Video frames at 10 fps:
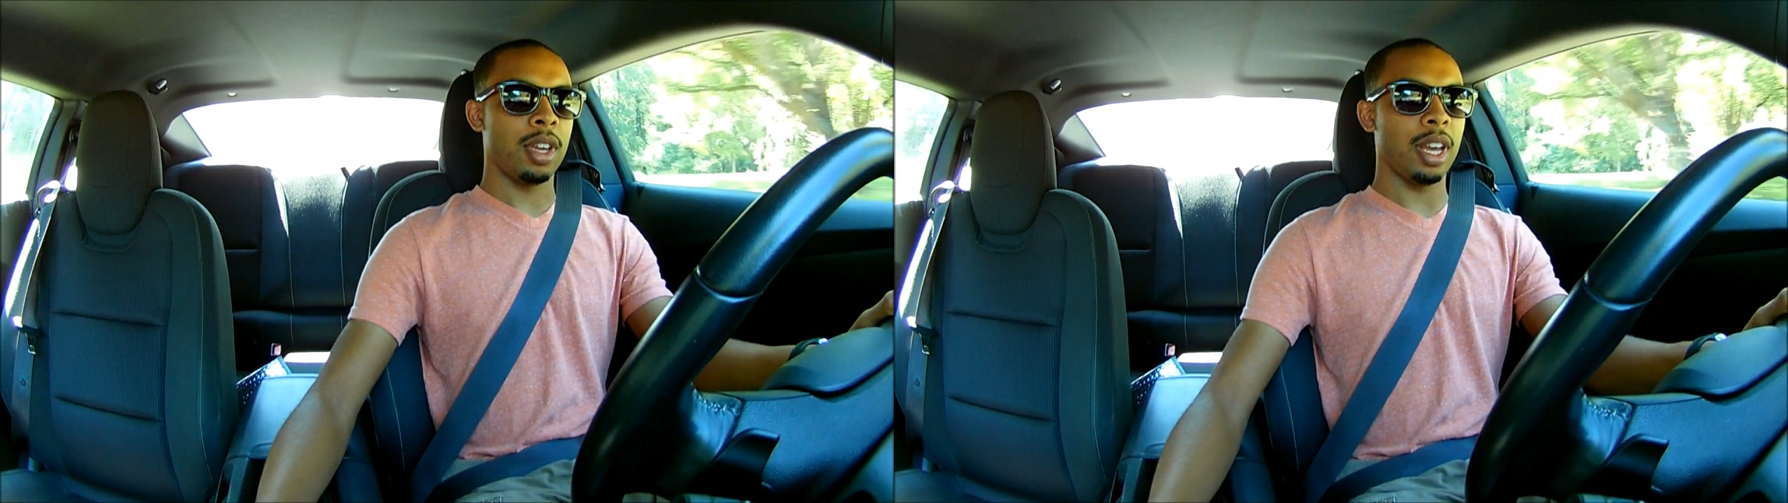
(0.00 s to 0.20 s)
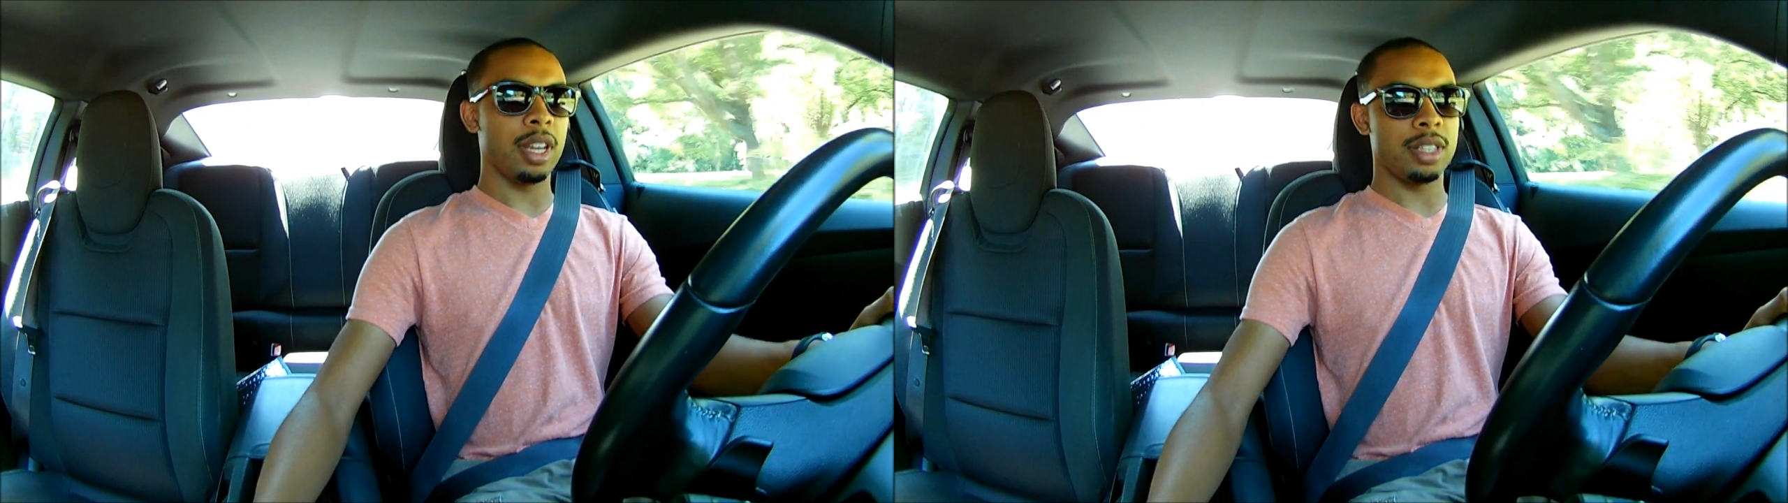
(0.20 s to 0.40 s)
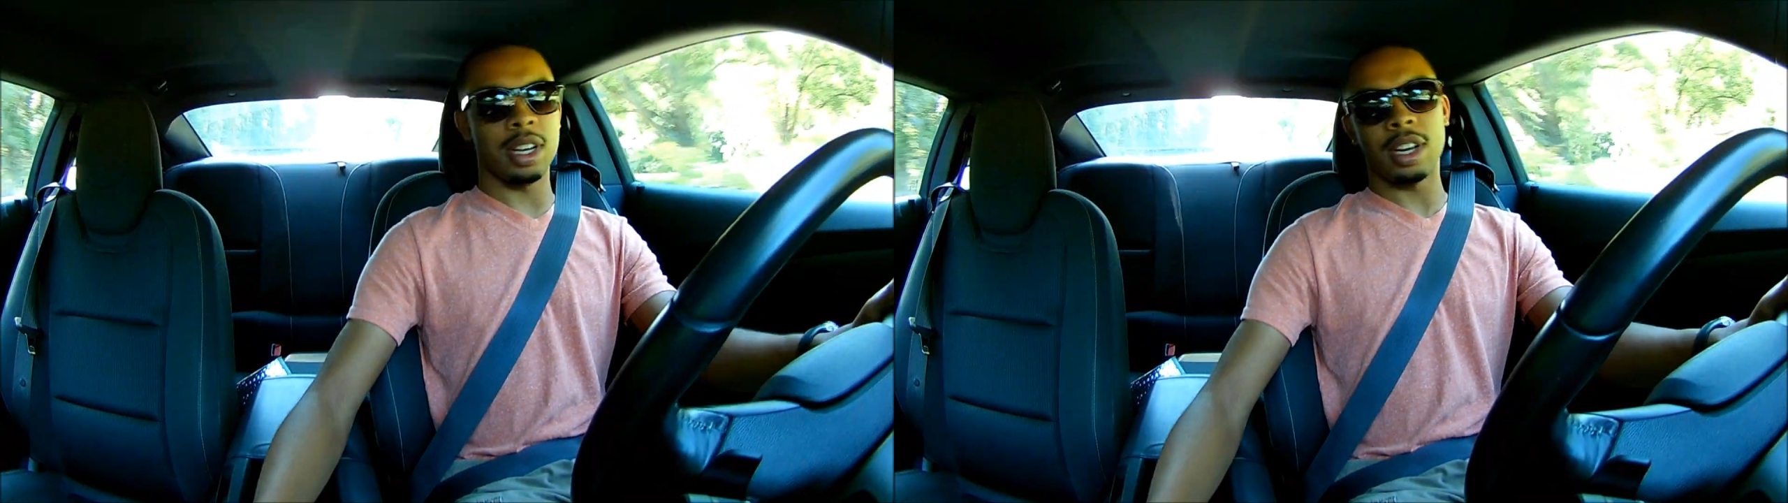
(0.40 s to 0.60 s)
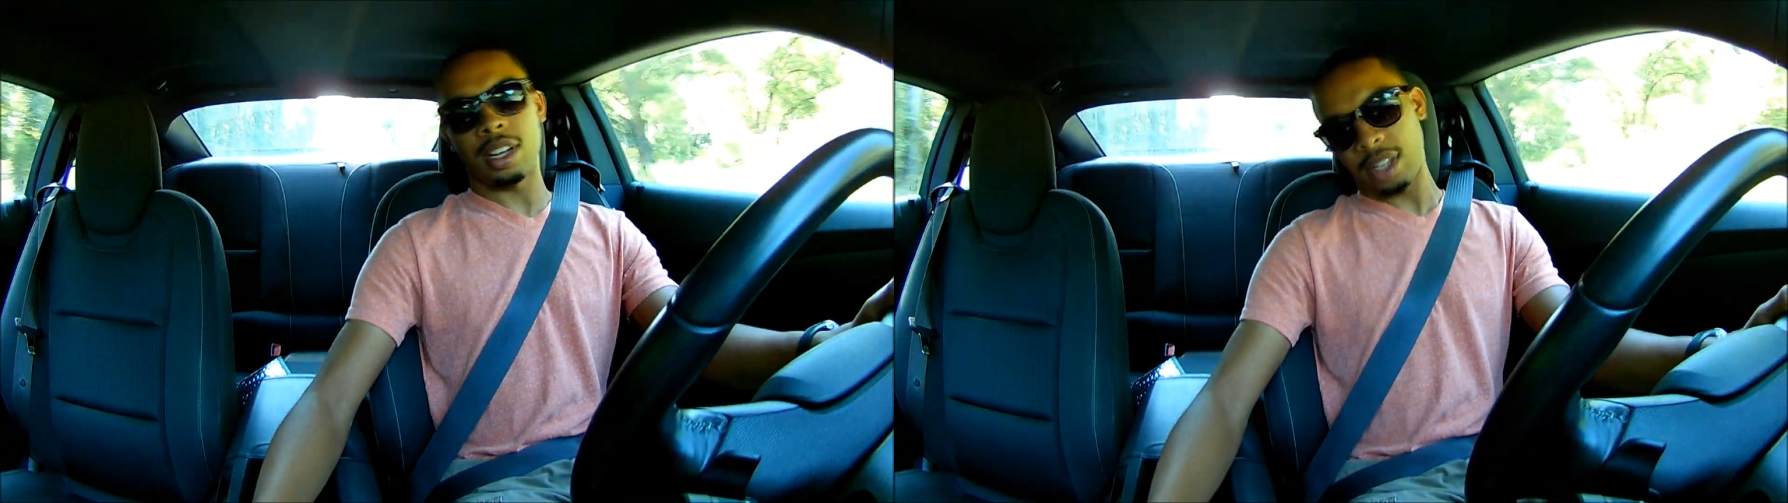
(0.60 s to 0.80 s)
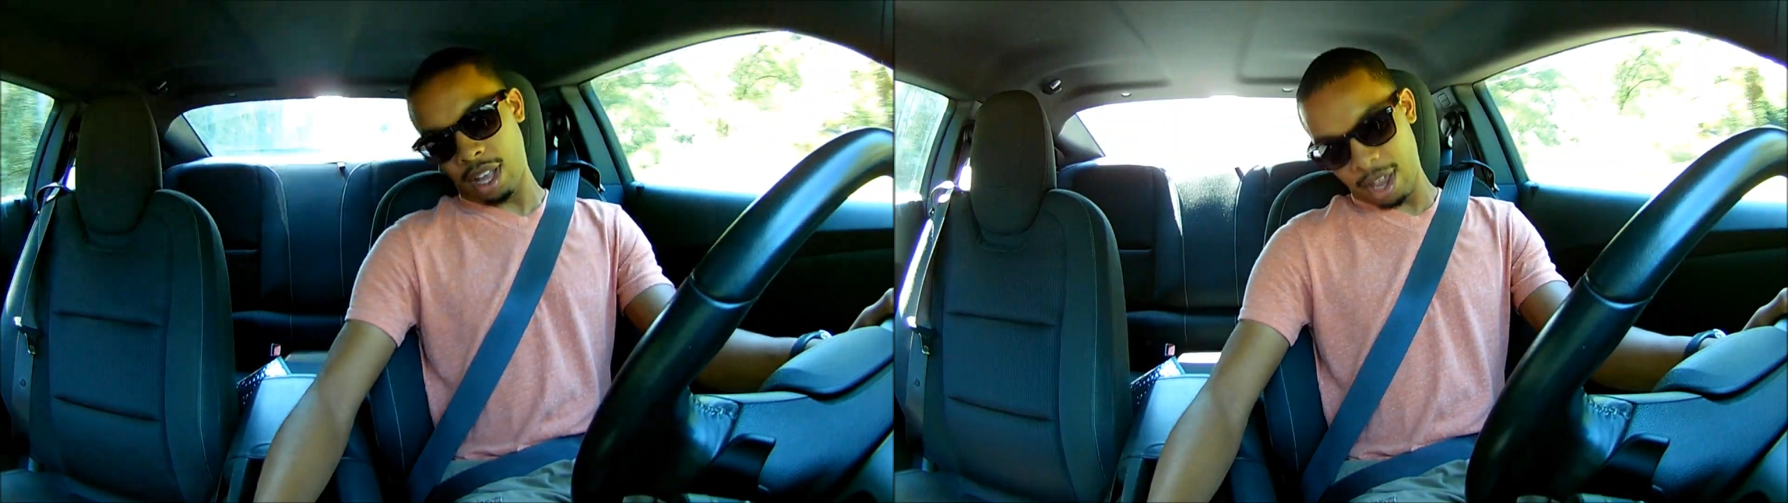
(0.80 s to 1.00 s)
and
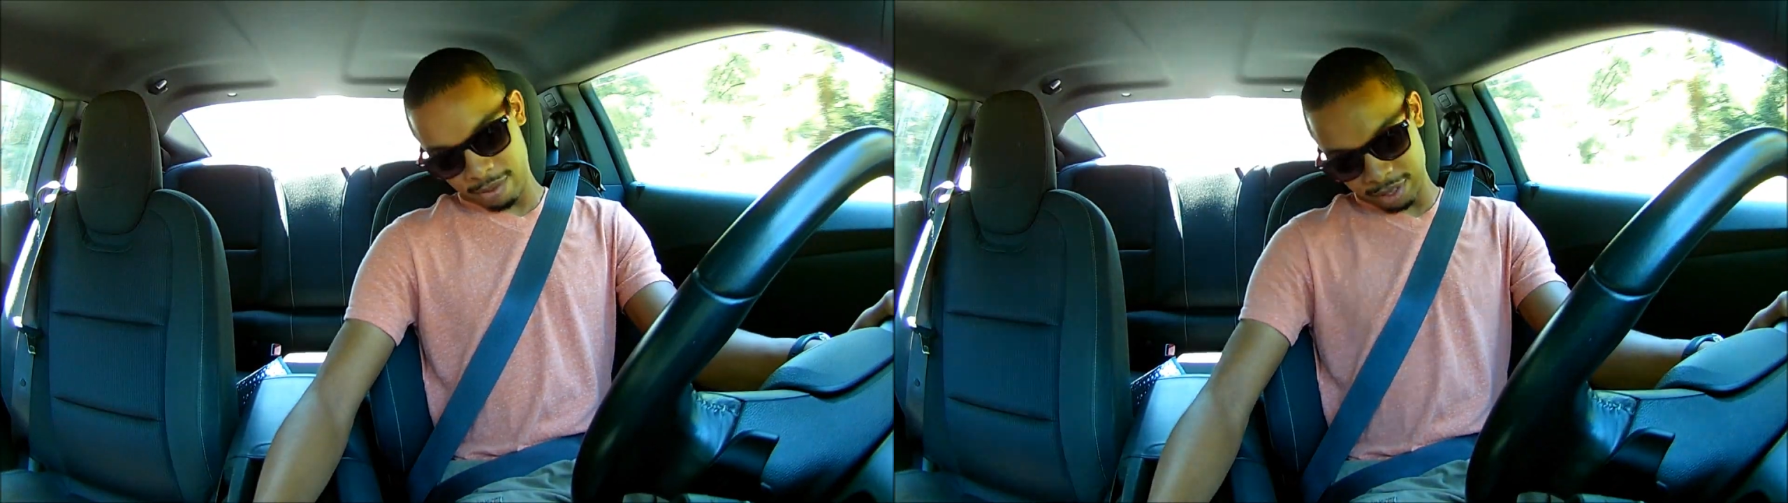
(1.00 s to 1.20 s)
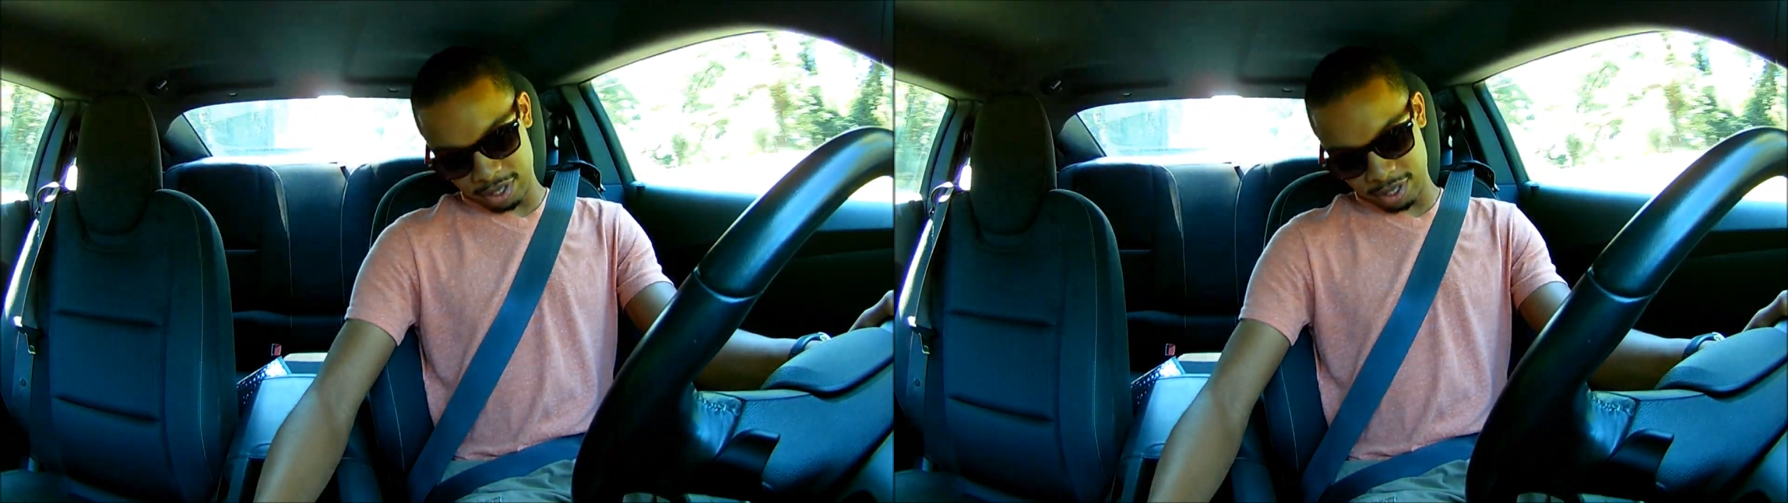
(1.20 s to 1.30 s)
I have it